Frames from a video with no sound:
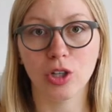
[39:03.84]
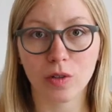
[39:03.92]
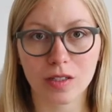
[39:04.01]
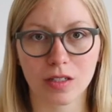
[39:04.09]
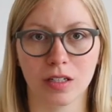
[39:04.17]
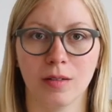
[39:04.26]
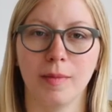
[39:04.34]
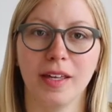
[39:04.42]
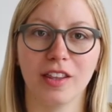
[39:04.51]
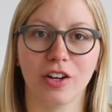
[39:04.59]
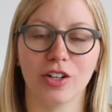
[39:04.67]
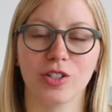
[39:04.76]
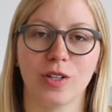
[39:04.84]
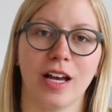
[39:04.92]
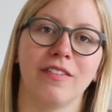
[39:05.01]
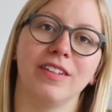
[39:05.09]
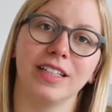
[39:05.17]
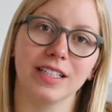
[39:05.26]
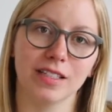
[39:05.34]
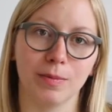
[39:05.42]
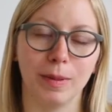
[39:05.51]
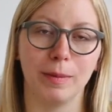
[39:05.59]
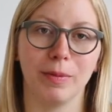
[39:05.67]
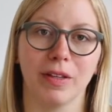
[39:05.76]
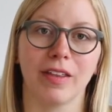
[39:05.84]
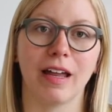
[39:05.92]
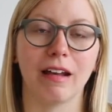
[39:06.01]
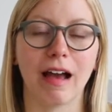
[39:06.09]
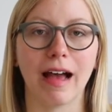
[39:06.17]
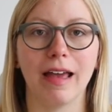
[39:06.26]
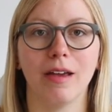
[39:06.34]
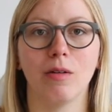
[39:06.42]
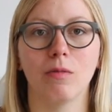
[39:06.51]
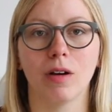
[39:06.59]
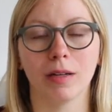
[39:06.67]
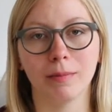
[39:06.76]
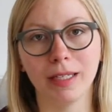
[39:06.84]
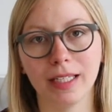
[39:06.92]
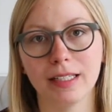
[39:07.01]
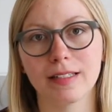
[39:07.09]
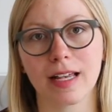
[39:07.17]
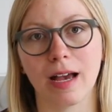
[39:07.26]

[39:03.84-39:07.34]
who is going to be there. So I have a list of people that I want to meet.